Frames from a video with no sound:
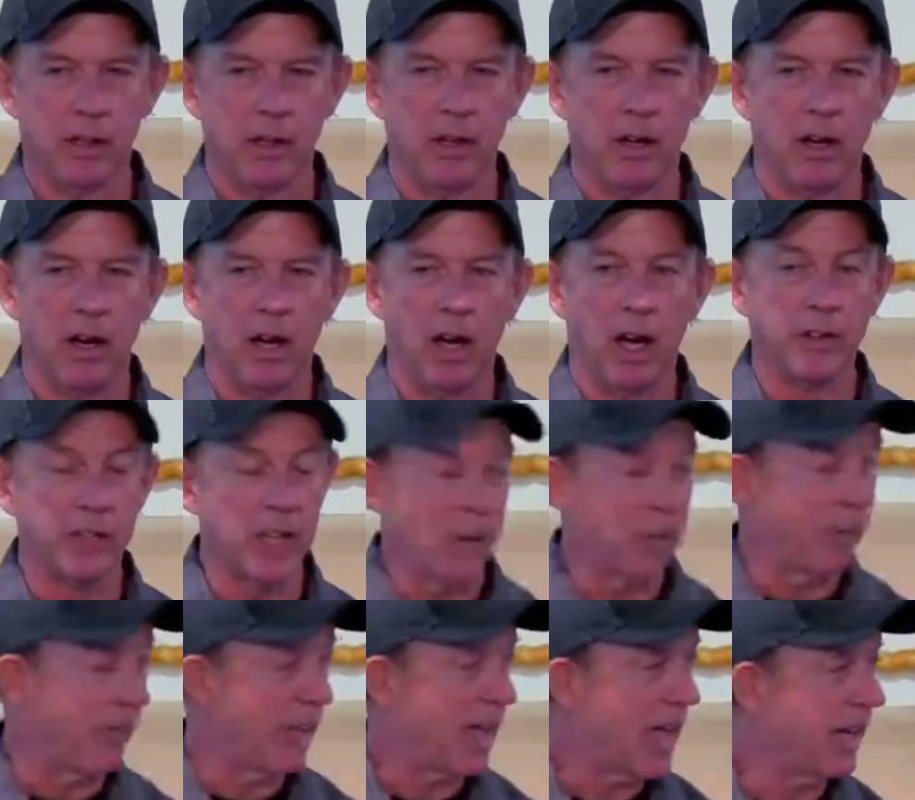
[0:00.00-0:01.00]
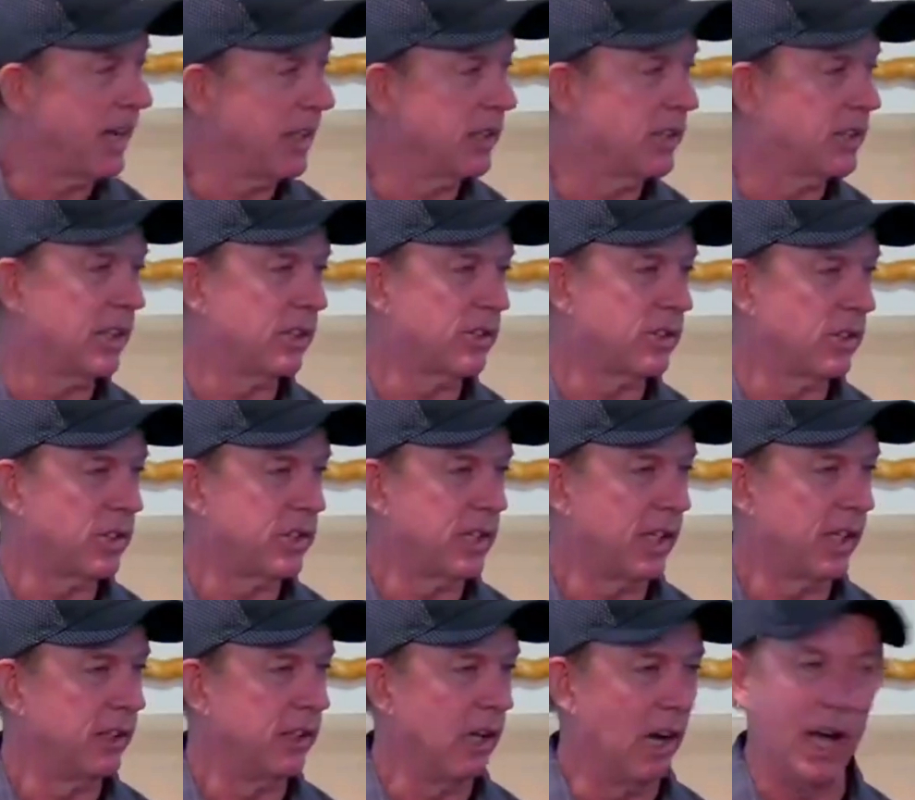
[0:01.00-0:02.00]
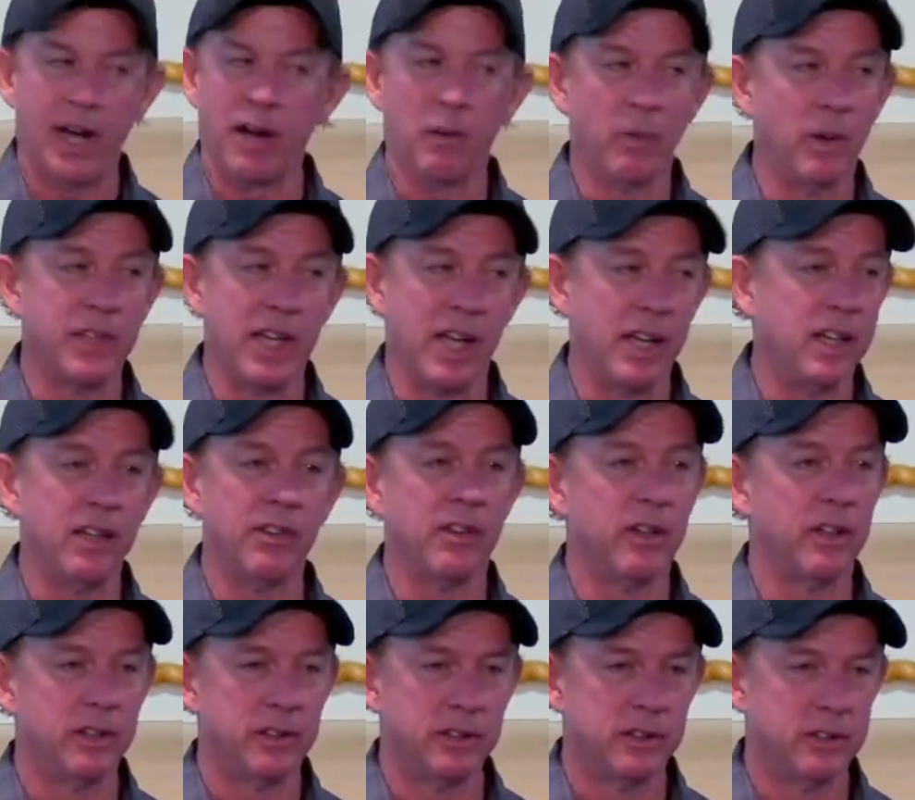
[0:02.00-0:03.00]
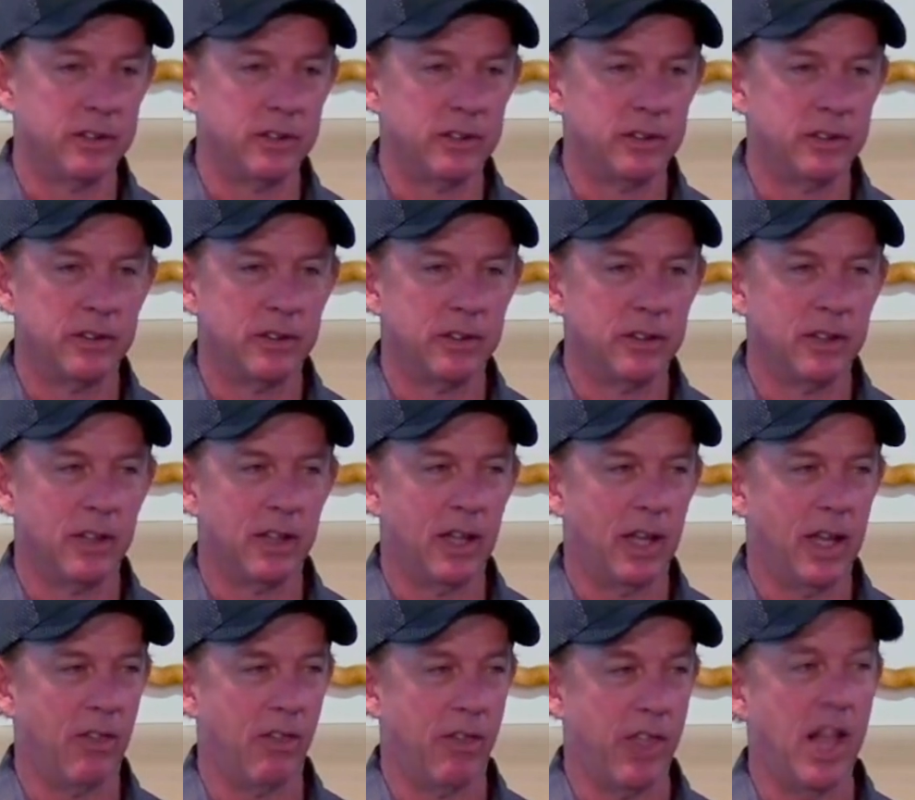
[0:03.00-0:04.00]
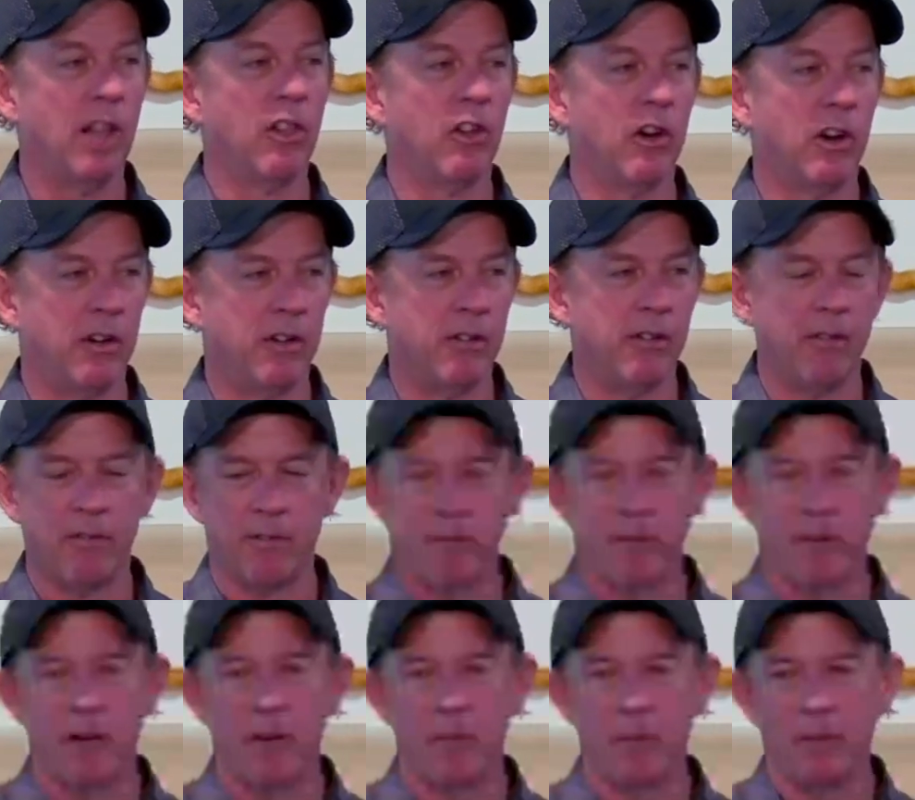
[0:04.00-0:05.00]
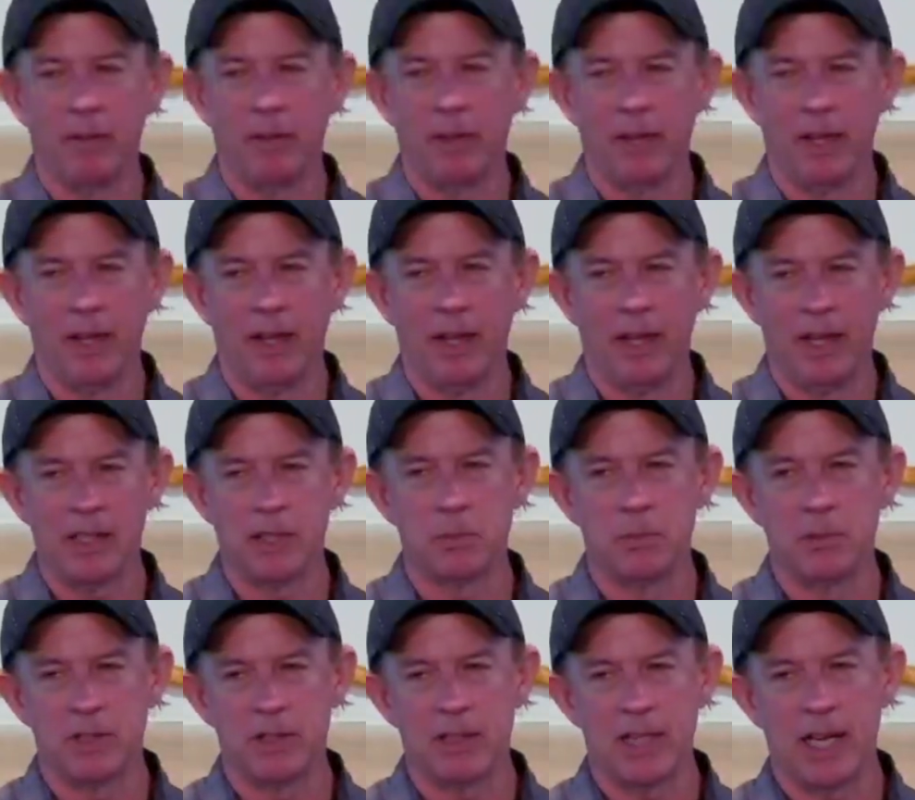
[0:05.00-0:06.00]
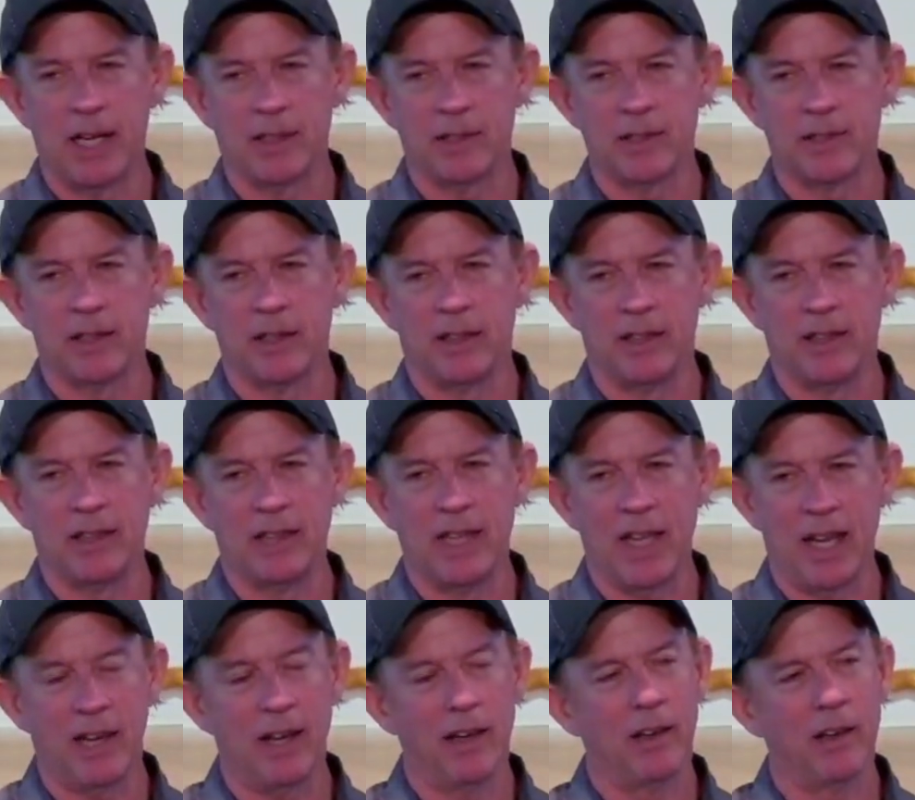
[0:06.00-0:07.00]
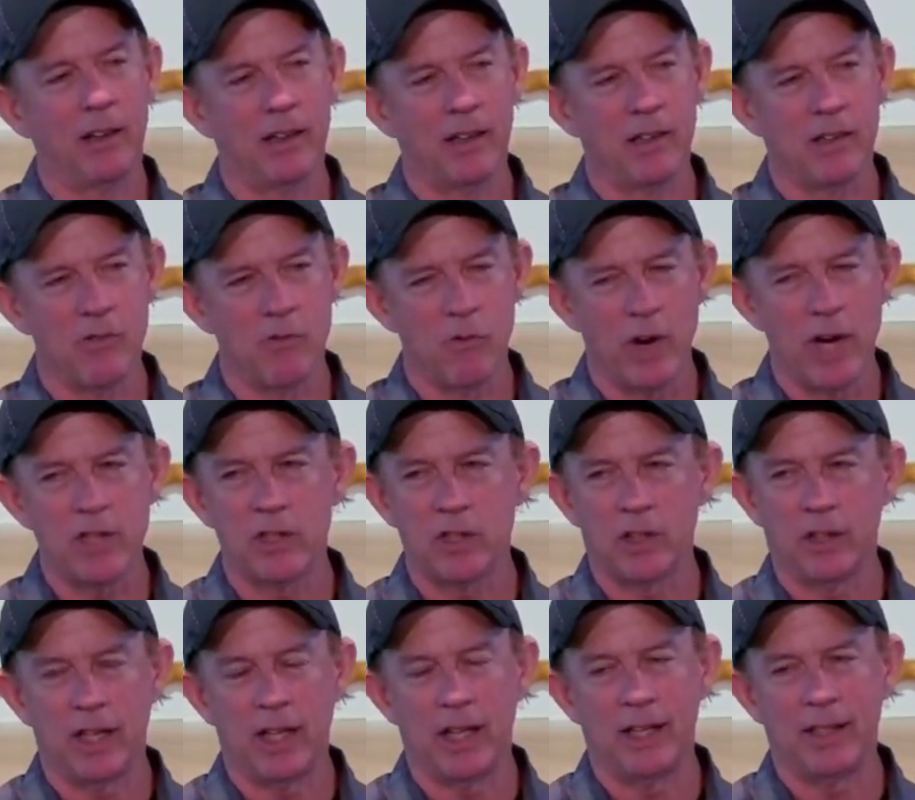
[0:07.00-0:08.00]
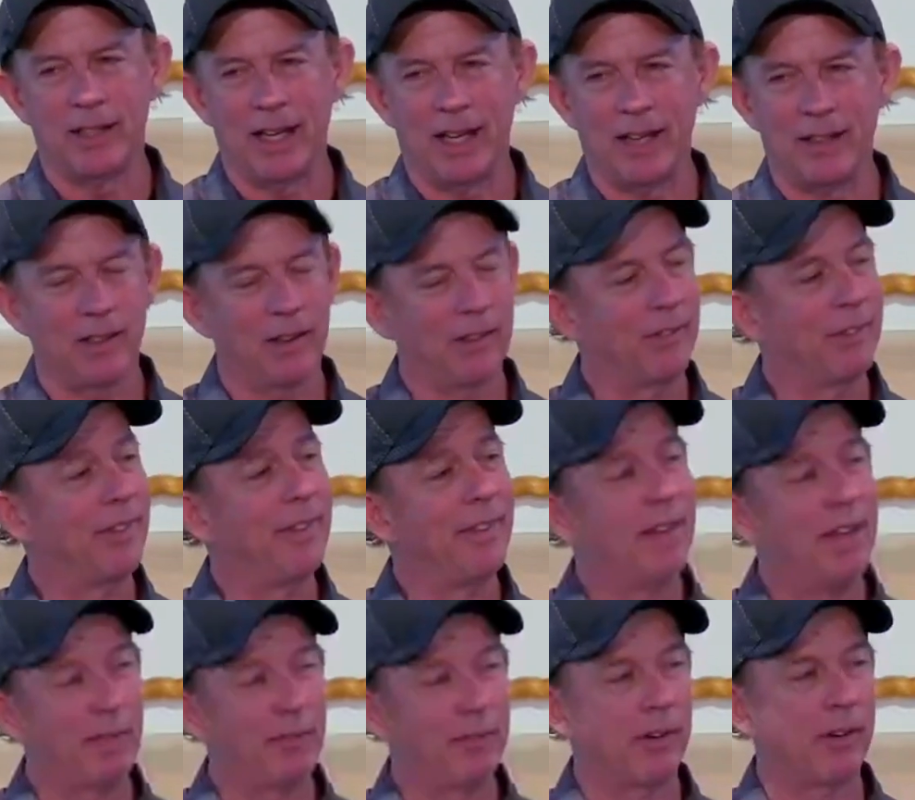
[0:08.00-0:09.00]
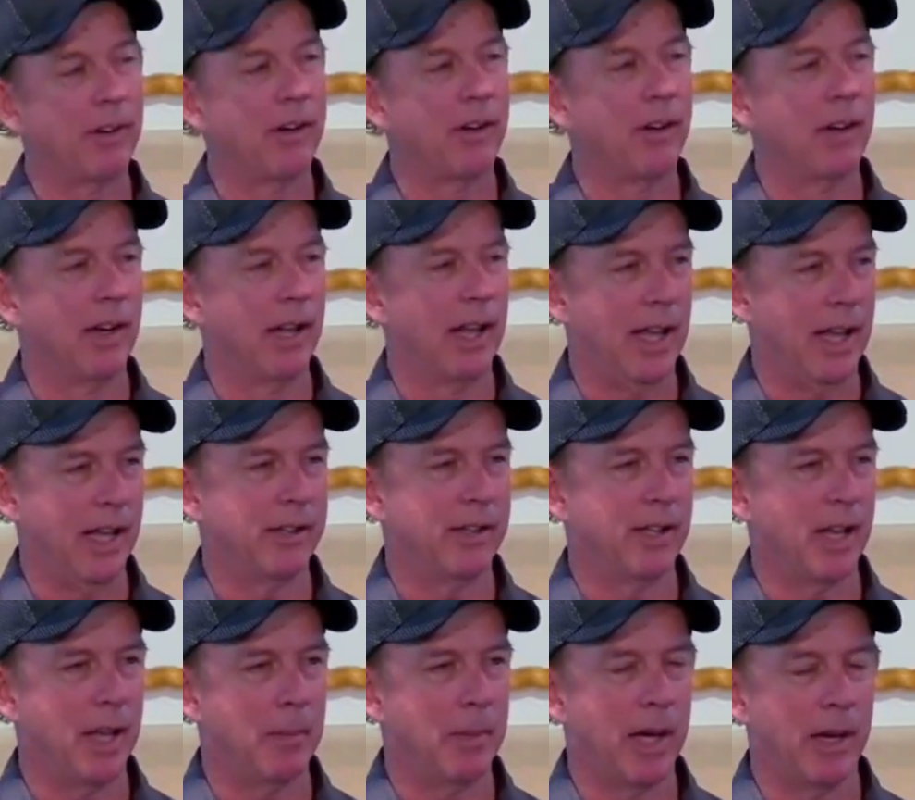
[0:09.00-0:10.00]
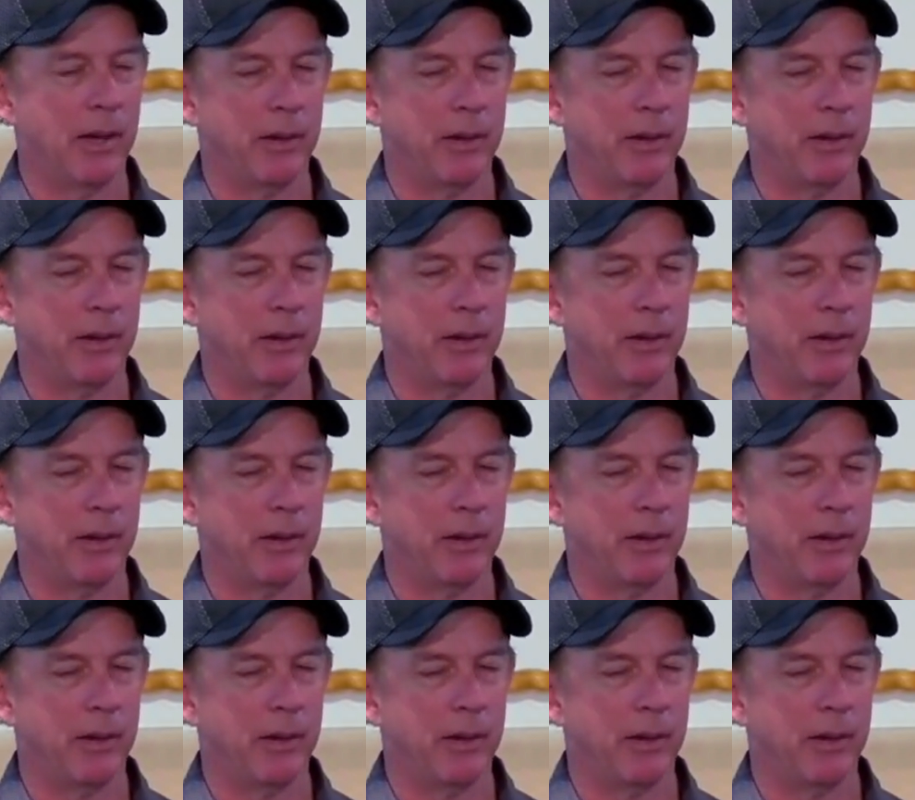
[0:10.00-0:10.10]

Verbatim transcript: On top of that, his sister said, I don't want that either. And they learned from his mistakes. They, Rachel and Danielle never had time out.